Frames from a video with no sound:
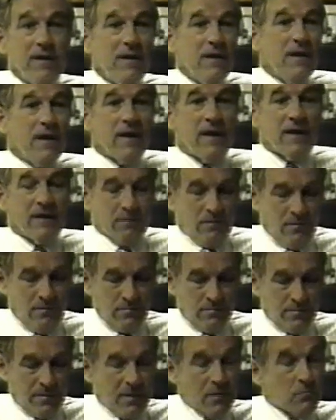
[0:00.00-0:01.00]
And
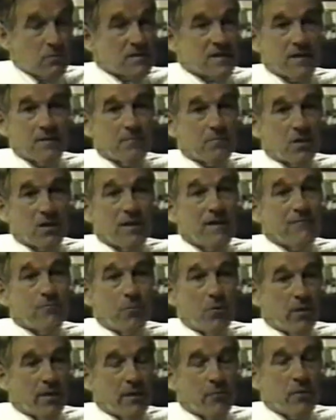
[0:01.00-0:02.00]
it was
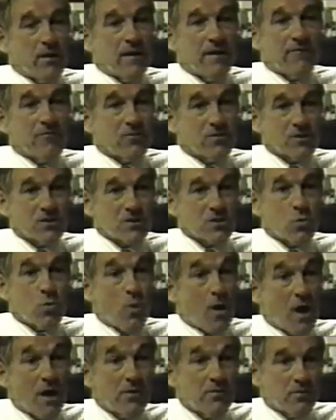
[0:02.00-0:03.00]
unbelievable that we'd ever
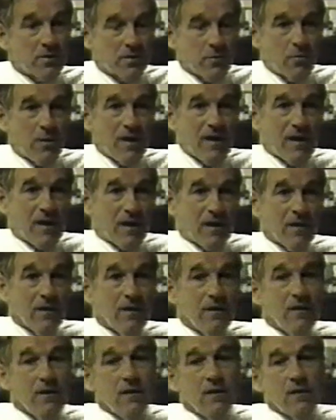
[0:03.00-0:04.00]
squander it away.
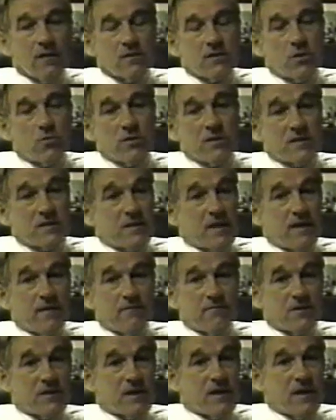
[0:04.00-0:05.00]
So instead
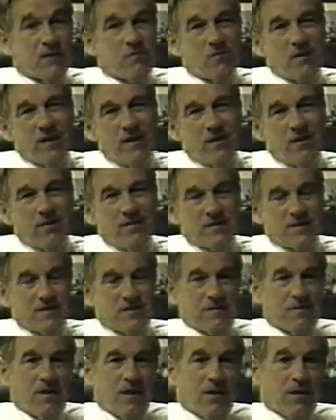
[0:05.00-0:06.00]
of saying, well,
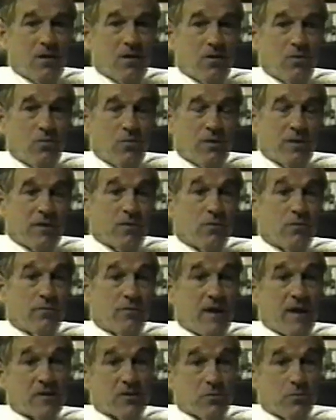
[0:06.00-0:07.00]
let's not go with the
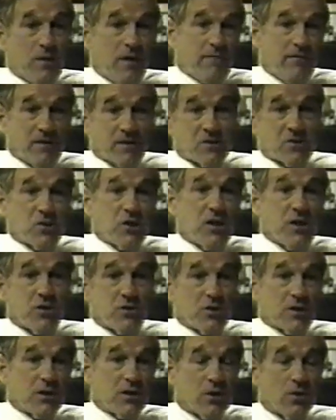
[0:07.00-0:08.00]
old-fashioned way of
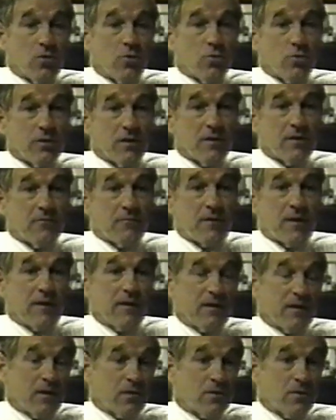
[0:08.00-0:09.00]
exchanging gold and
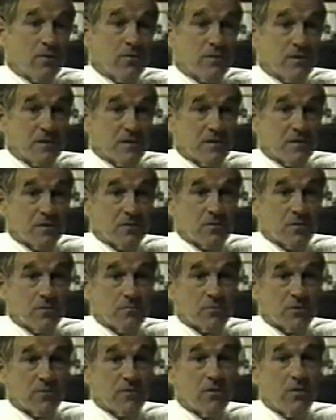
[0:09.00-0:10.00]
defining our currencies in
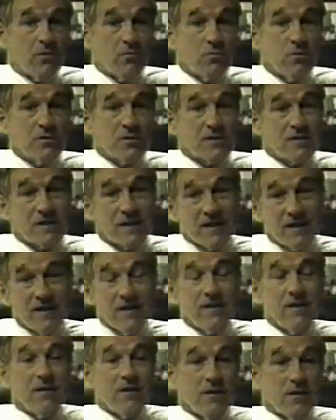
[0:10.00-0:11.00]
terms of gold, we'll just say
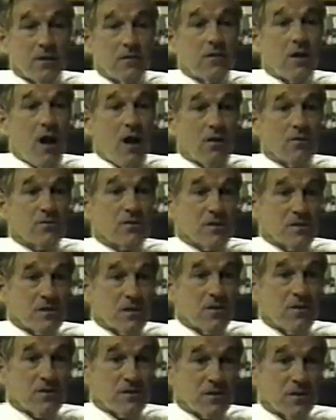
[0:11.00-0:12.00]
the dollar's as
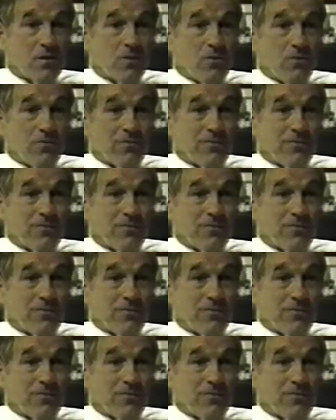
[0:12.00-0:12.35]
good as gold.